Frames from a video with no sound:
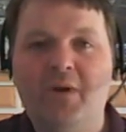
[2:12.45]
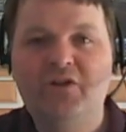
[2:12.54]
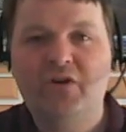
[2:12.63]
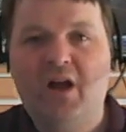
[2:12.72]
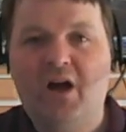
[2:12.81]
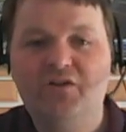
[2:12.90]

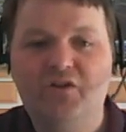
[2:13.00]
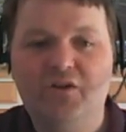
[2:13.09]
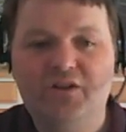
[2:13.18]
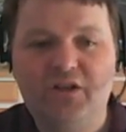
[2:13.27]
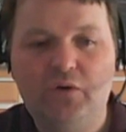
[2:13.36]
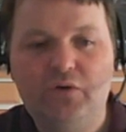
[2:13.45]
measuring
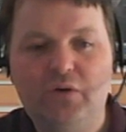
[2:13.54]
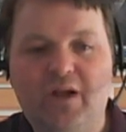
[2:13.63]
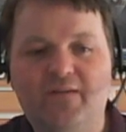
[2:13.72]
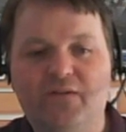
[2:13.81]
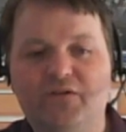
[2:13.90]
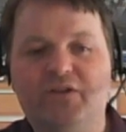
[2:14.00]

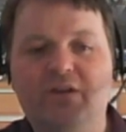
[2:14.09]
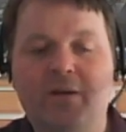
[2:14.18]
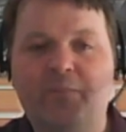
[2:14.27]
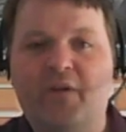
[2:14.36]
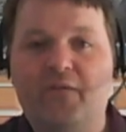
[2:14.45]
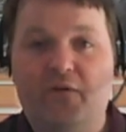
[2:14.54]
CO2 levels